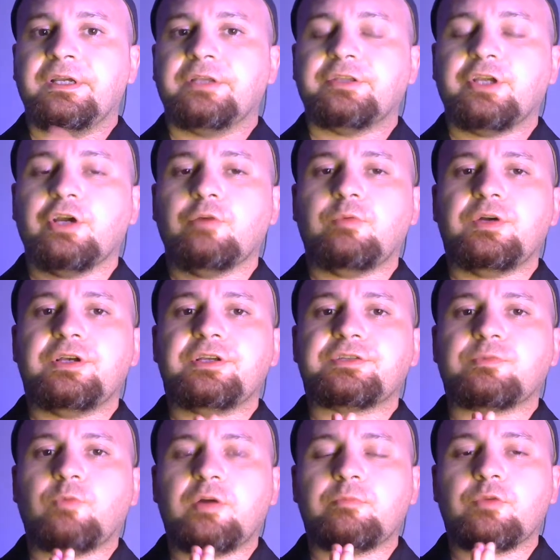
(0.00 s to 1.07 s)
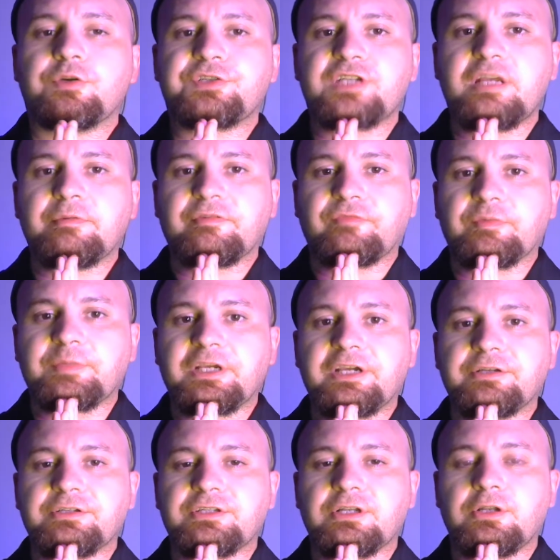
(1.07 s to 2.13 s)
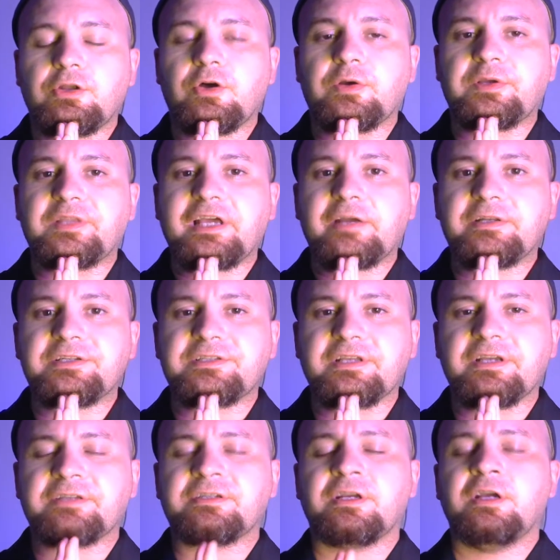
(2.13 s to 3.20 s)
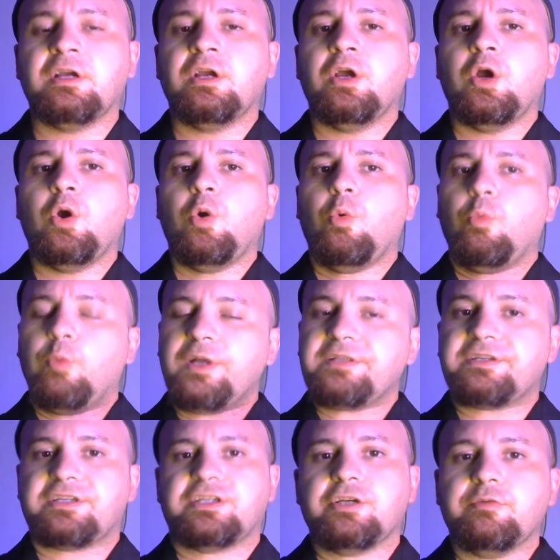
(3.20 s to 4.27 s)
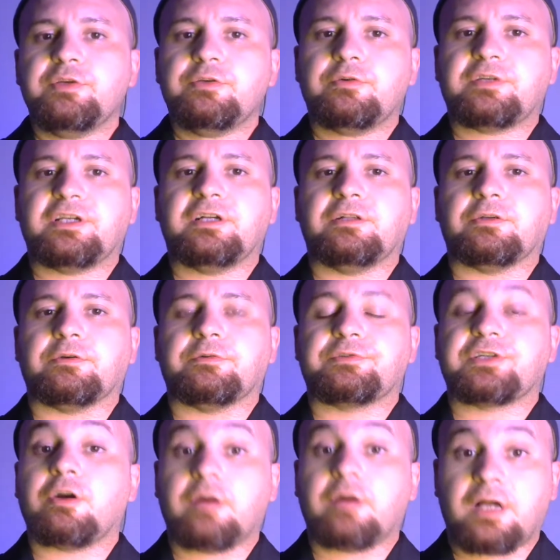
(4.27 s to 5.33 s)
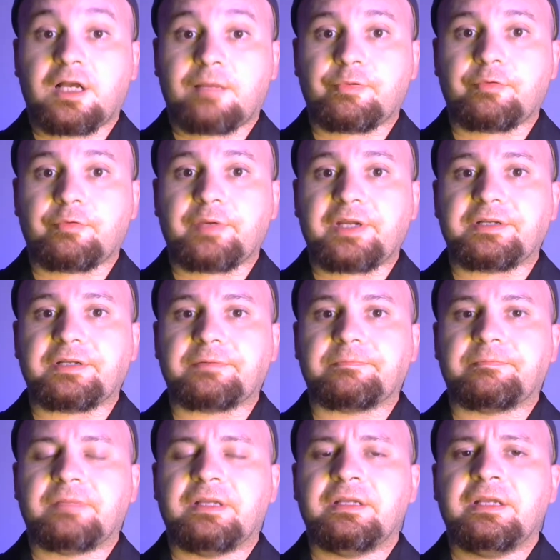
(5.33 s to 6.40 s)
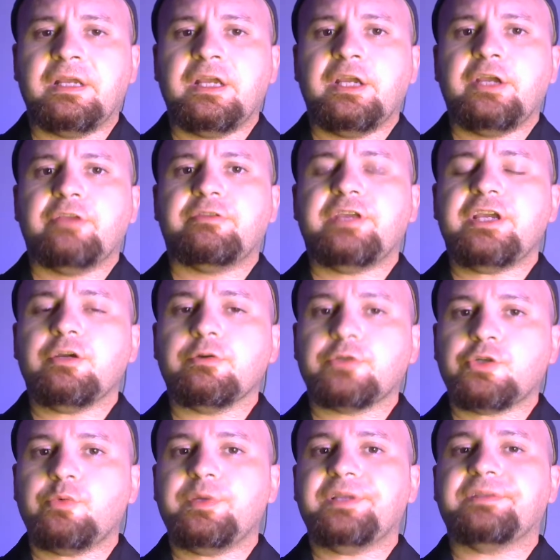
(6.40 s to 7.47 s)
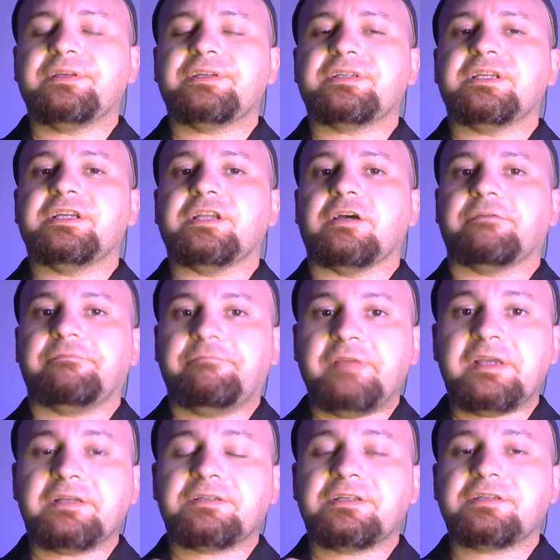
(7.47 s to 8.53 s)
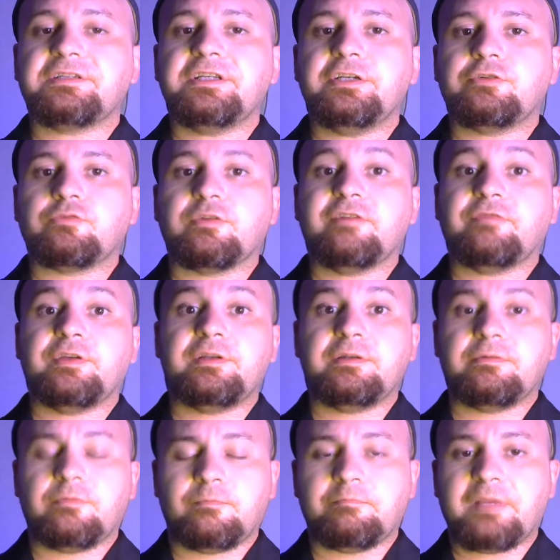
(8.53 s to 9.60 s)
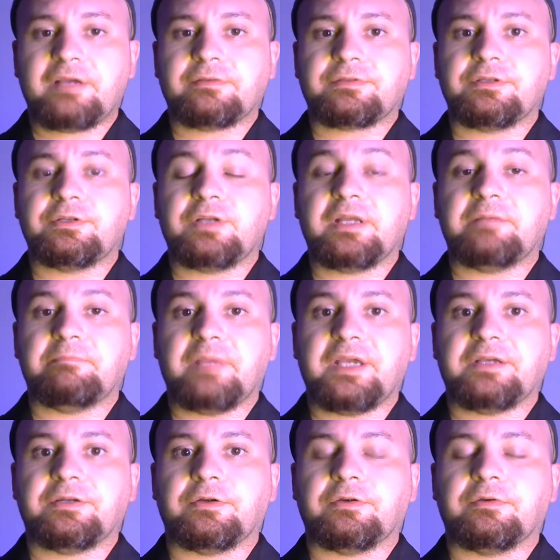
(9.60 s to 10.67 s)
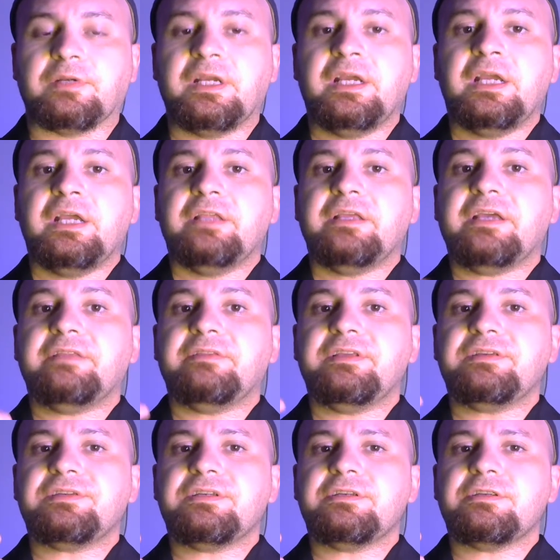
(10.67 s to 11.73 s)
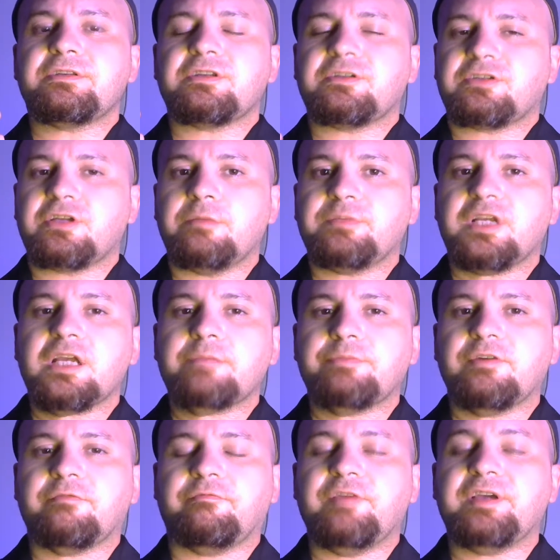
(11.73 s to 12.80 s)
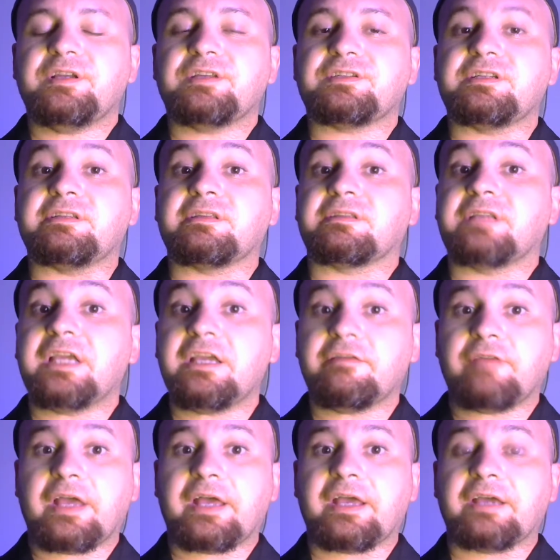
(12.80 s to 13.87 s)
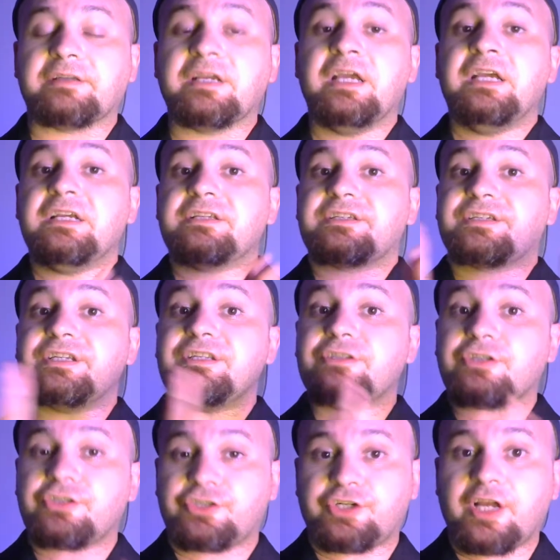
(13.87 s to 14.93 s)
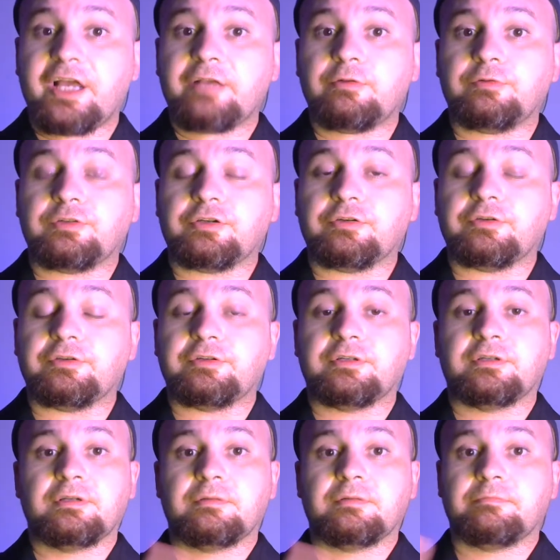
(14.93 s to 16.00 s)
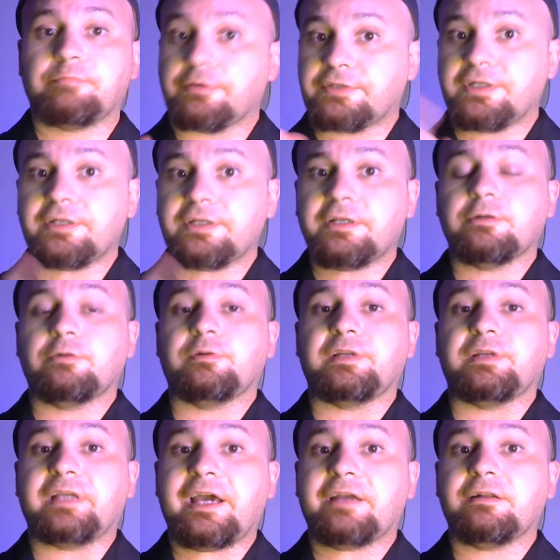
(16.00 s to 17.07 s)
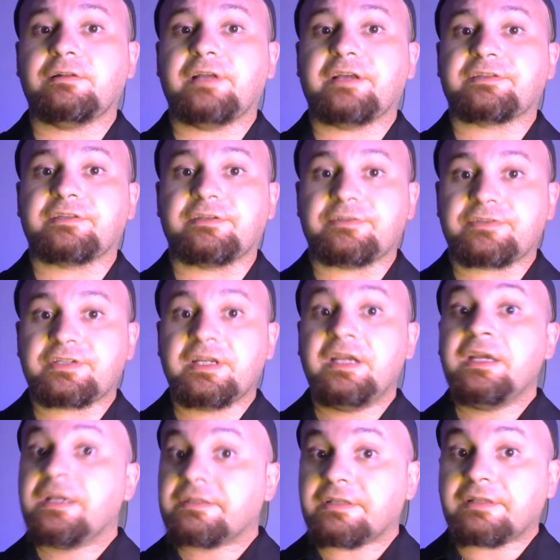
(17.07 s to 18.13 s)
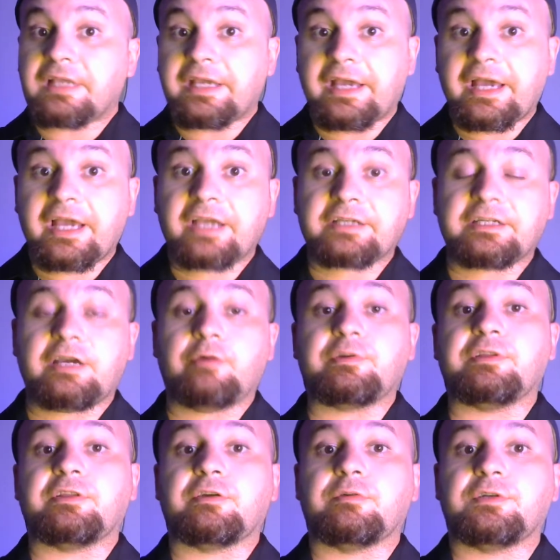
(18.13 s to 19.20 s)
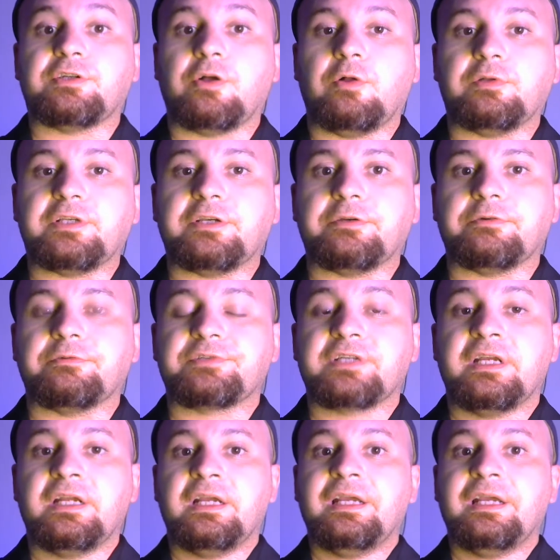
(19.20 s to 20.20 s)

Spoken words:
there was one more statement from Candace DeLong, and that is that when serial killers are operating, they are doing this in a fantasy-driven method and manner. And this is some type of fantasy that they have had since childhood, particularly adolescence, that they act out in their adult years.